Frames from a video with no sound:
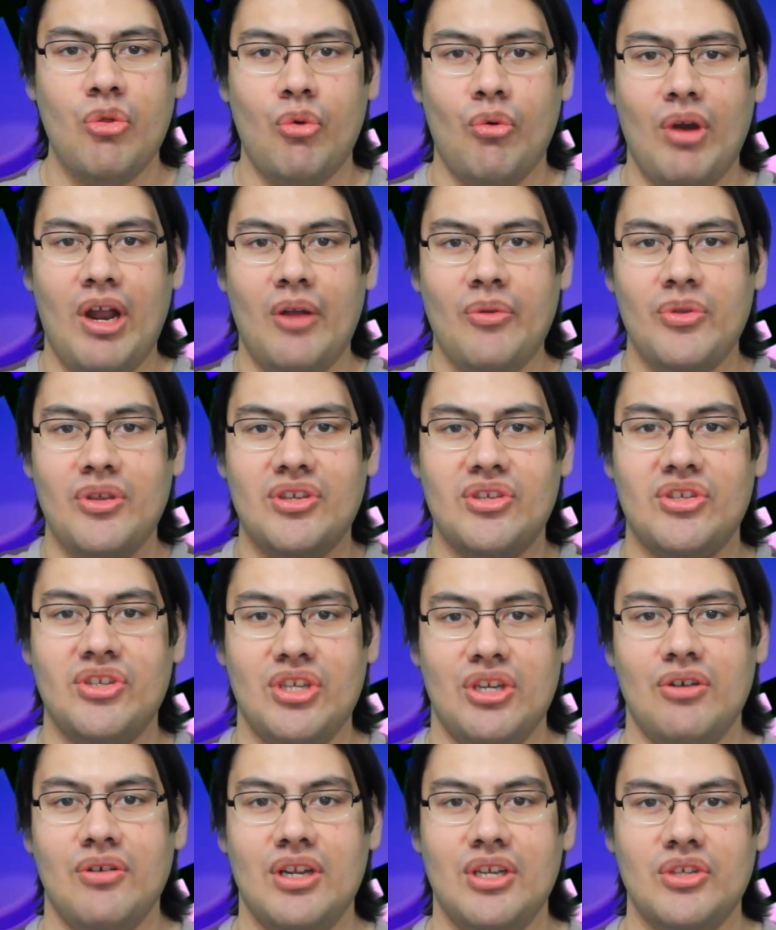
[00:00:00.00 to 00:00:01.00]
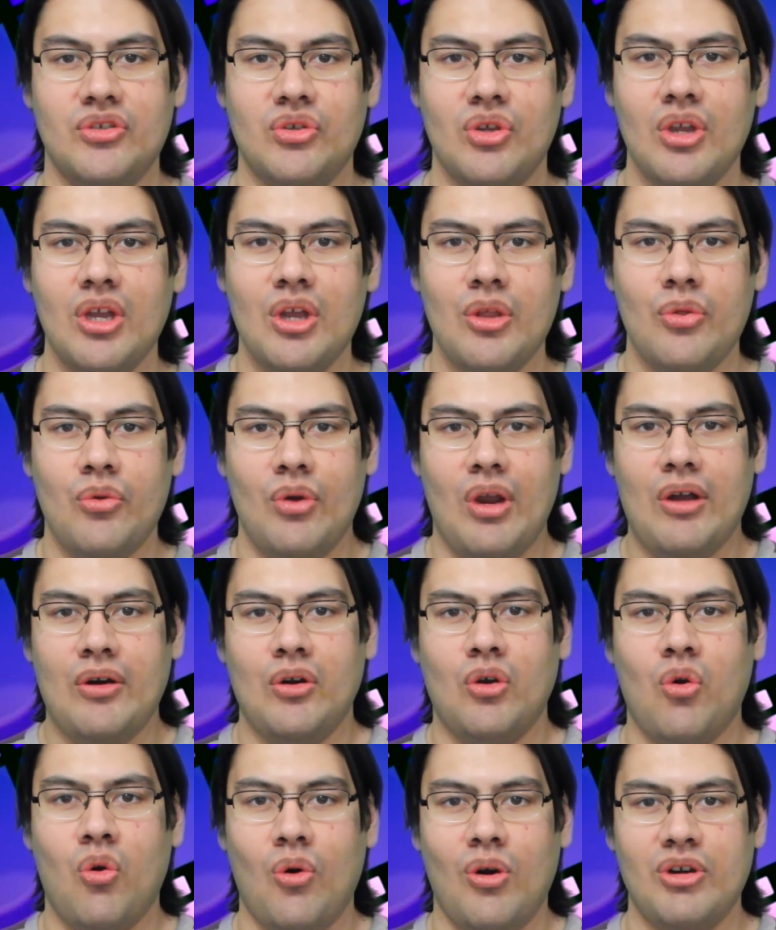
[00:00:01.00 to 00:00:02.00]
throughout this series throughout
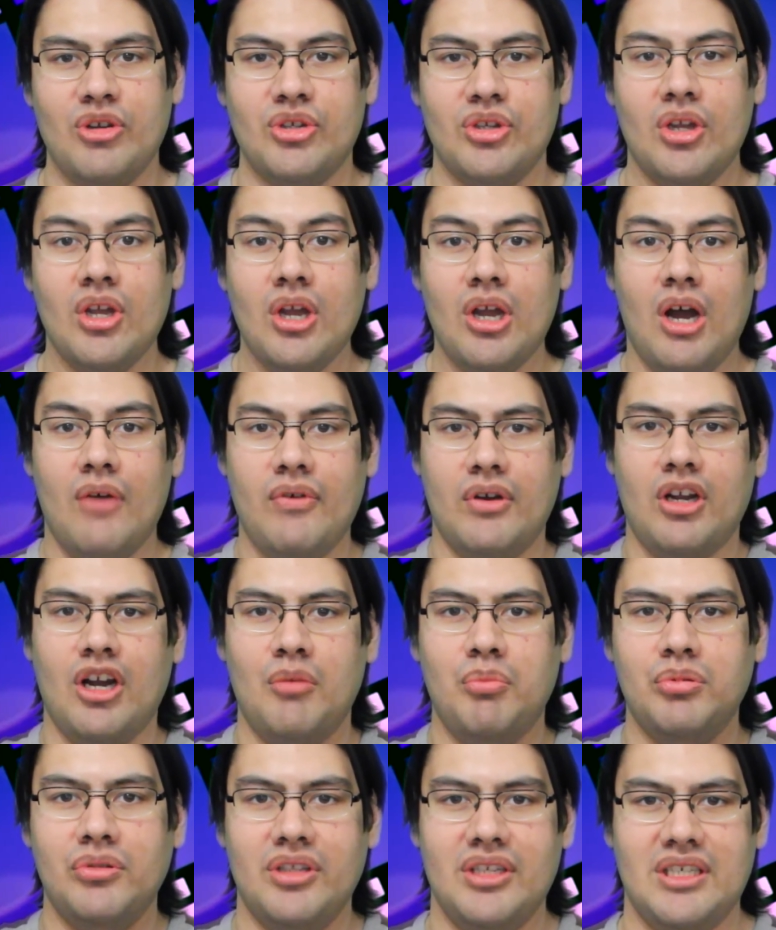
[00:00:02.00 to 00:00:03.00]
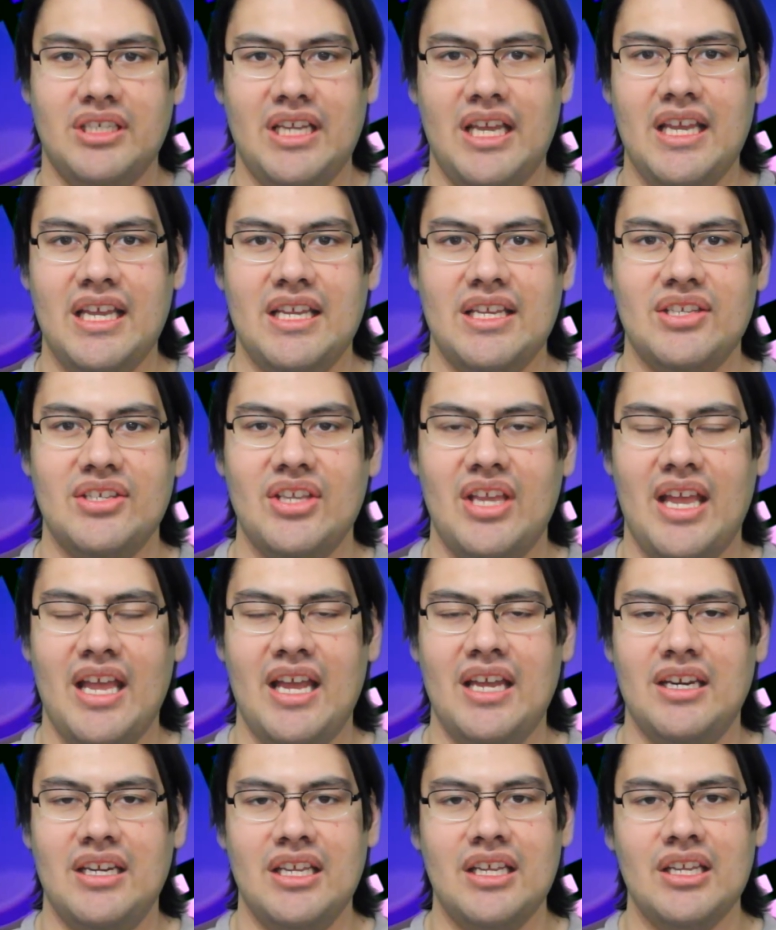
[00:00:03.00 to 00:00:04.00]
a course of a couple of days,
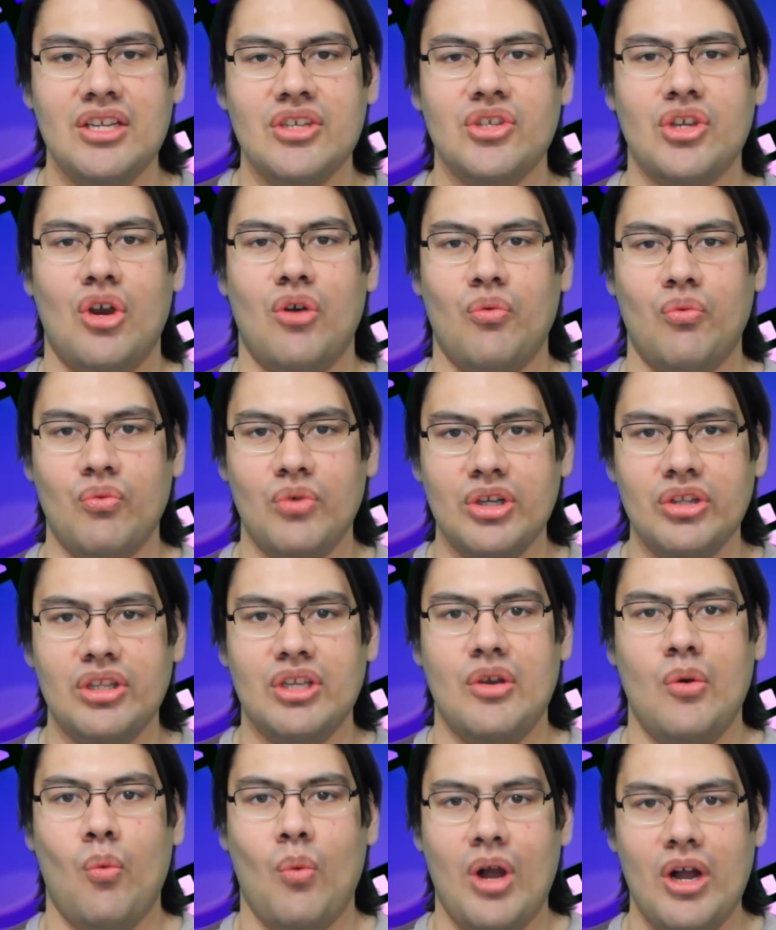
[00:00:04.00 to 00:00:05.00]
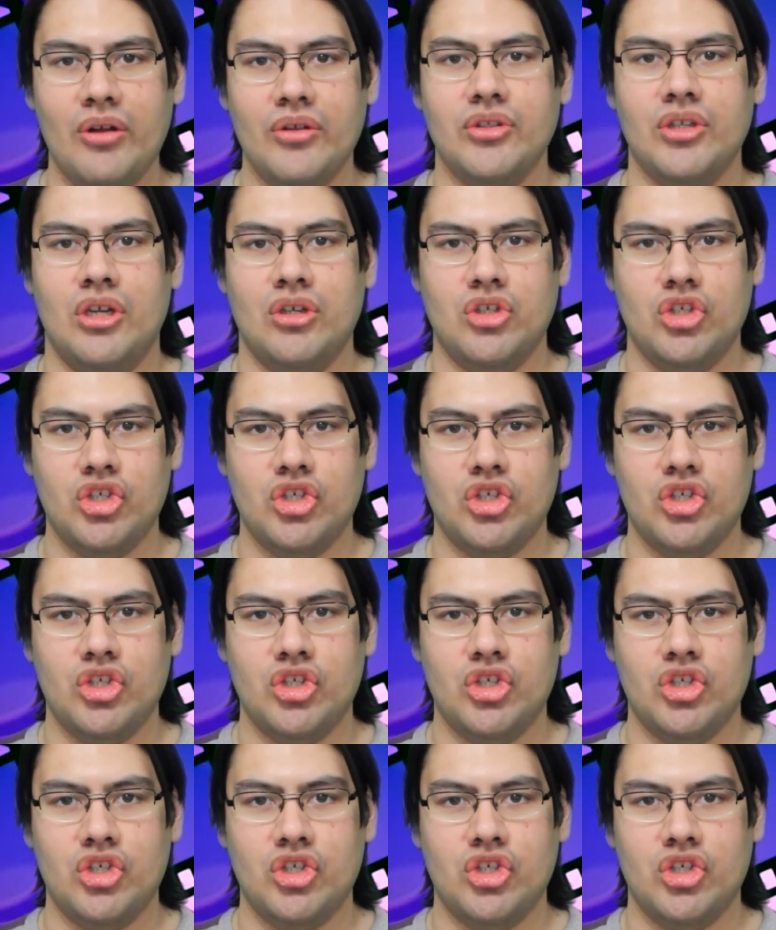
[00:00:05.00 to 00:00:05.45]
and it is a really well done